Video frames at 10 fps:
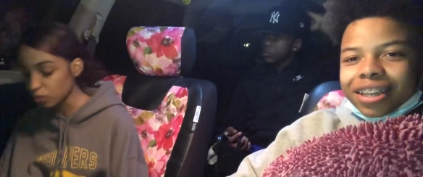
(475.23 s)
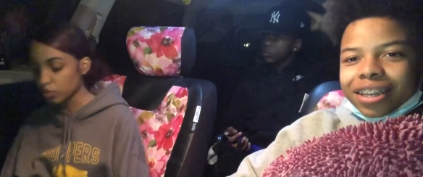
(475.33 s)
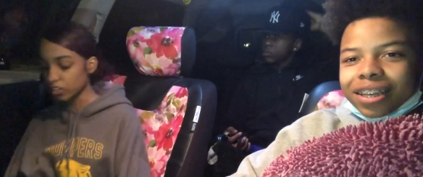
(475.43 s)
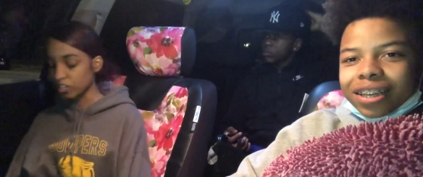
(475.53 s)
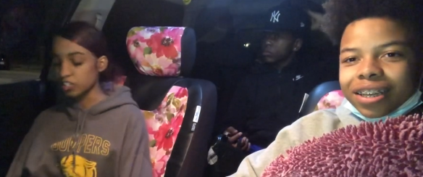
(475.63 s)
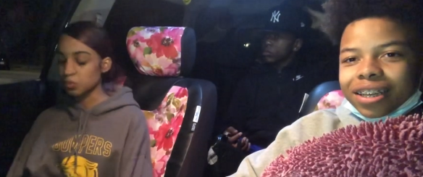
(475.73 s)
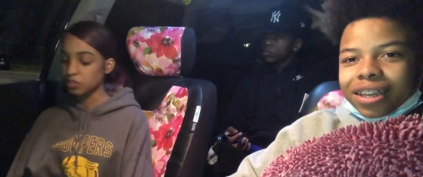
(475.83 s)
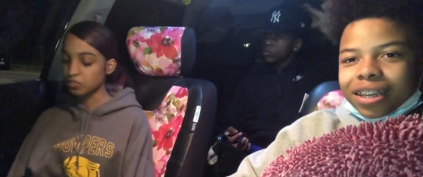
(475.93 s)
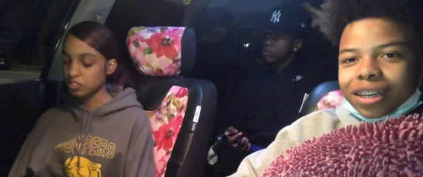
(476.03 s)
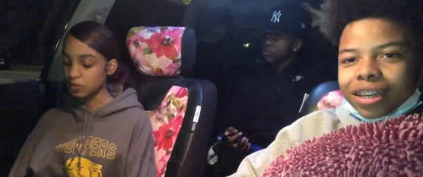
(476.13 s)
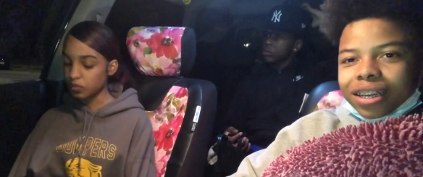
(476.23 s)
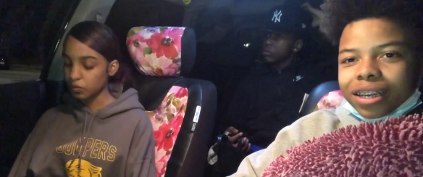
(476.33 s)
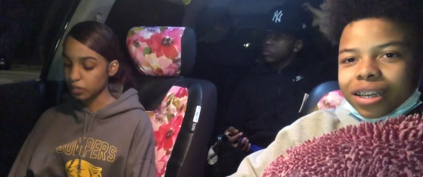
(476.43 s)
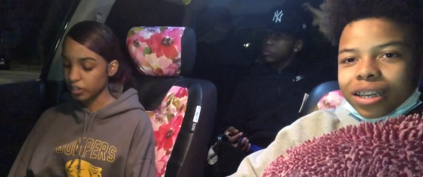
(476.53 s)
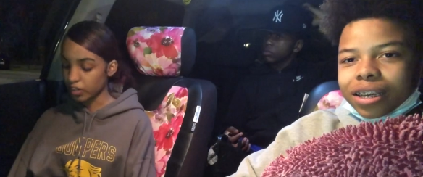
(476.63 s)
Speaker 1: want kids, but if it's meant
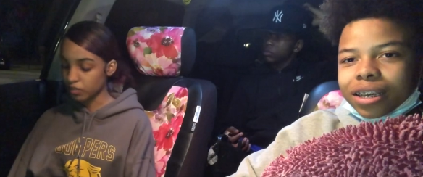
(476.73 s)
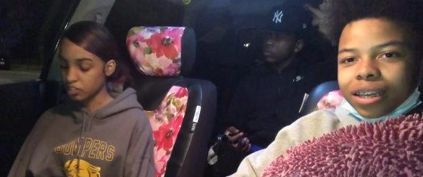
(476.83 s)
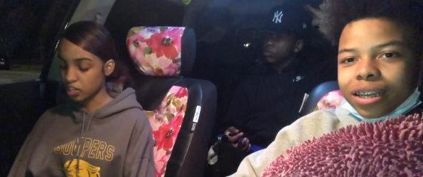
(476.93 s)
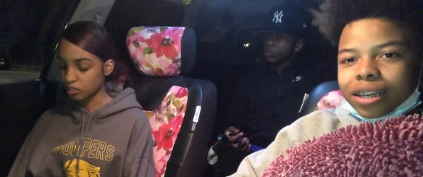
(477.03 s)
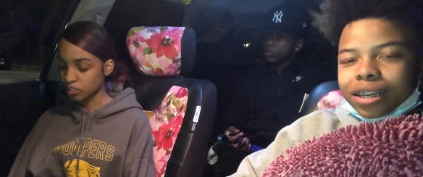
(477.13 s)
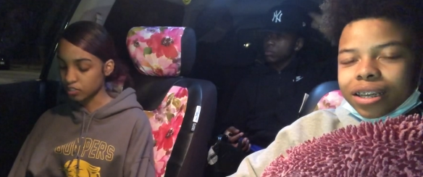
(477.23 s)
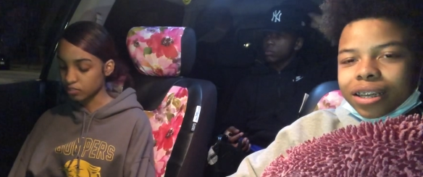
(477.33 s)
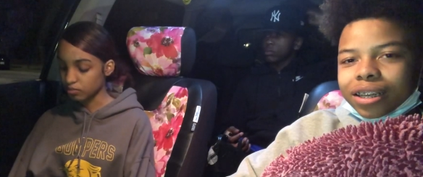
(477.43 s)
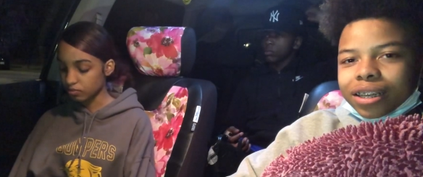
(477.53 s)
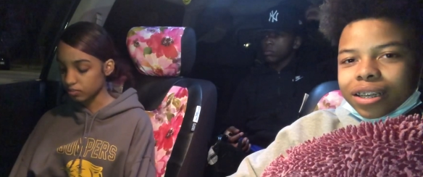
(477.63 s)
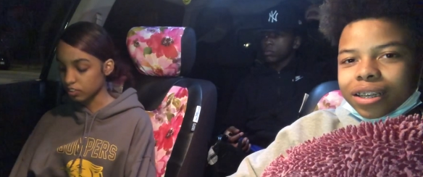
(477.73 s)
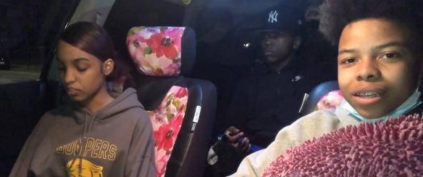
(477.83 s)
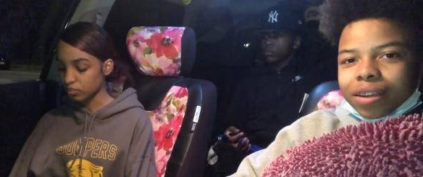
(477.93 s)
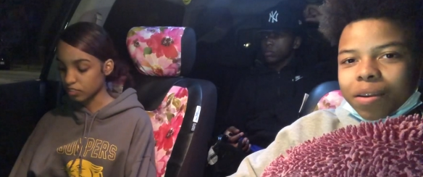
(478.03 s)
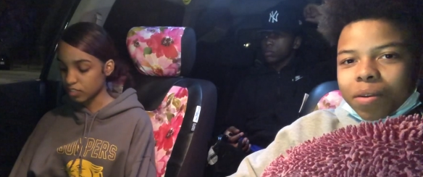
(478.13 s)
for me to have a child, then, you
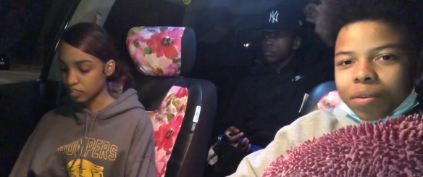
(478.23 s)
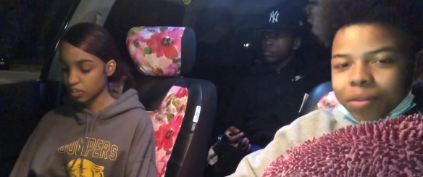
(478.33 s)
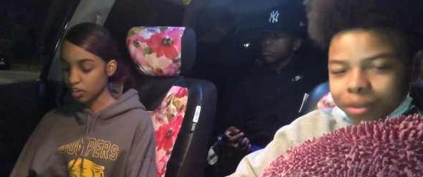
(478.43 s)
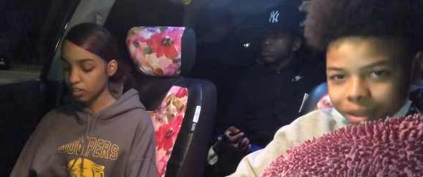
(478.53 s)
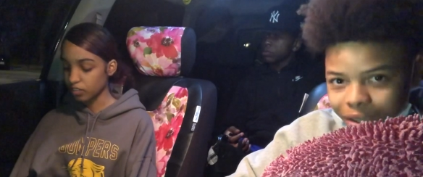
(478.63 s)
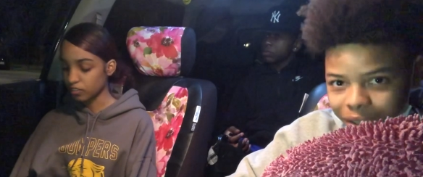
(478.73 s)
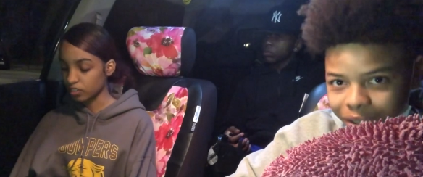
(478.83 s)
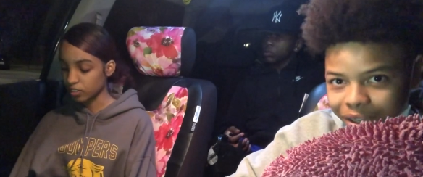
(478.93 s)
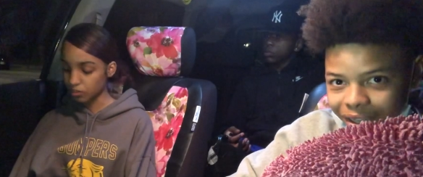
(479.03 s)
know, that's a God-given gift,